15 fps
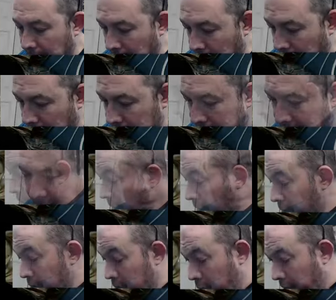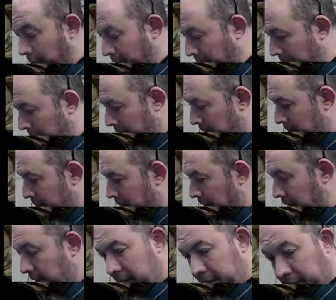there's that. So we've got,
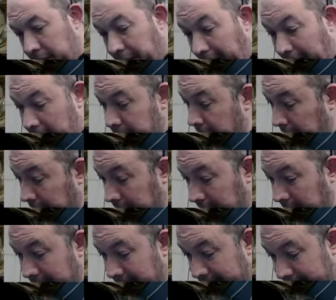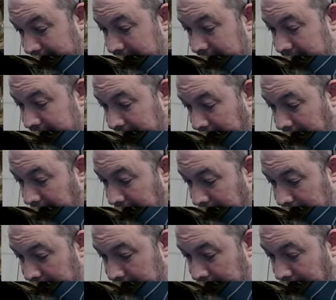it's actually a decent
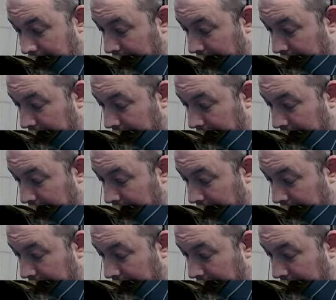case. I've